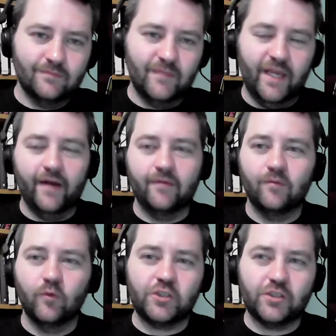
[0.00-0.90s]
Yeah.
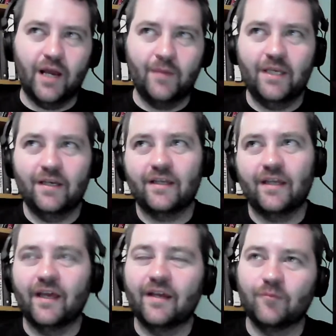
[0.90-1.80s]
Which, I mean,
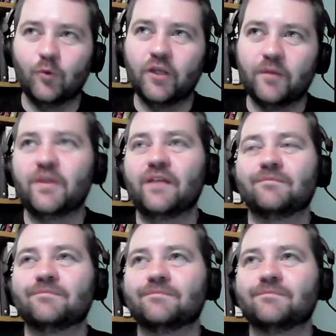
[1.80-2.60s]
again, will it be.